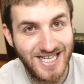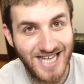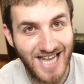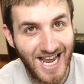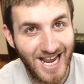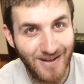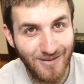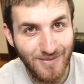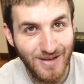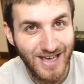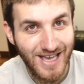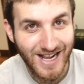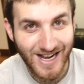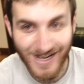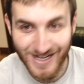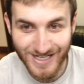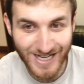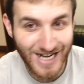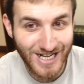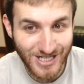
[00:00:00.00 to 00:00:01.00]
game
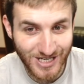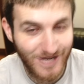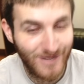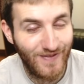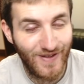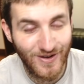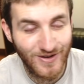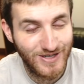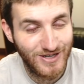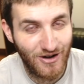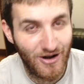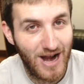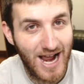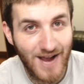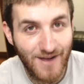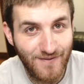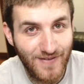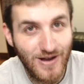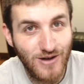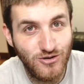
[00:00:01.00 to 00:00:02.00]
because I just feel
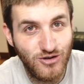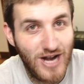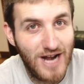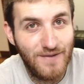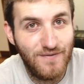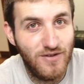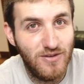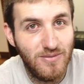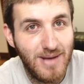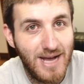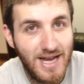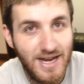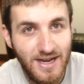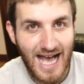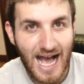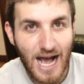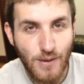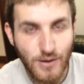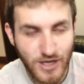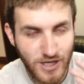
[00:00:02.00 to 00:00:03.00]
I feel dreadful, man.
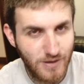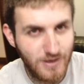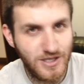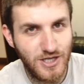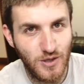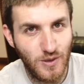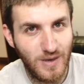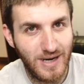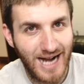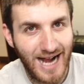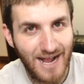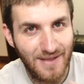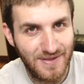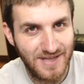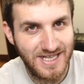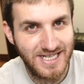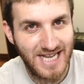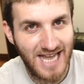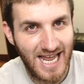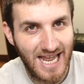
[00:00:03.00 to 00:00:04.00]
How are you doing at
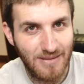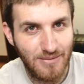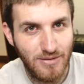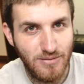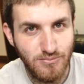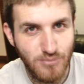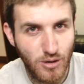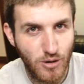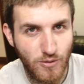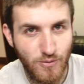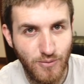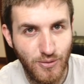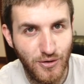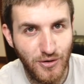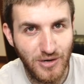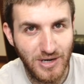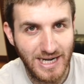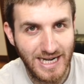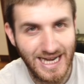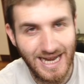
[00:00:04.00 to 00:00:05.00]
this game? More
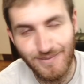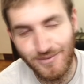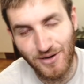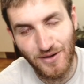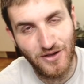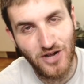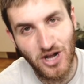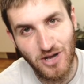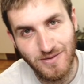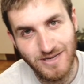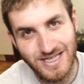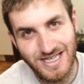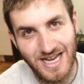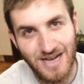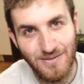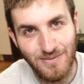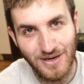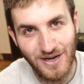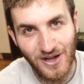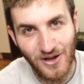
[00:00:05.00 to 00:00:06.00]
importantly, let me know in the comments
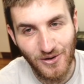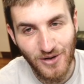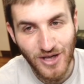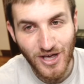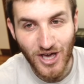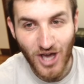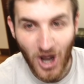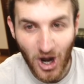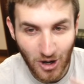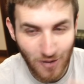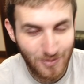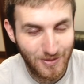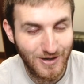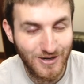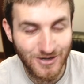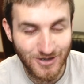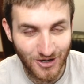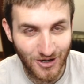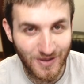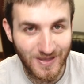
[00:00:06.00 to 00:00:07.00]
down below. Hope you
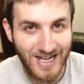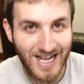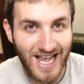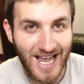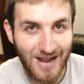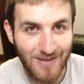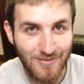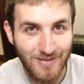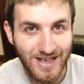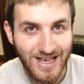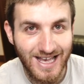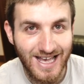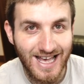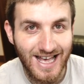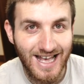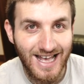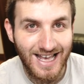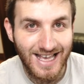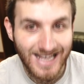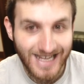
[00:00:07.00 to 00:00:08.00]
enjoyed the game.
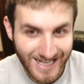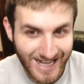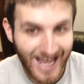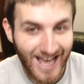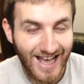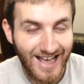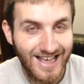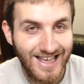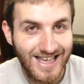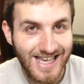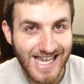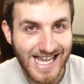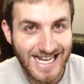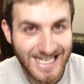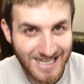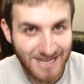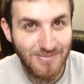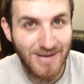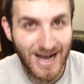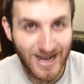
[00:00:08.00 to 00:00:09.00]
Yeah,
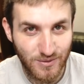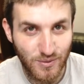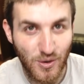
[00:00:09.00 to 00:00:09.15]
it's a mad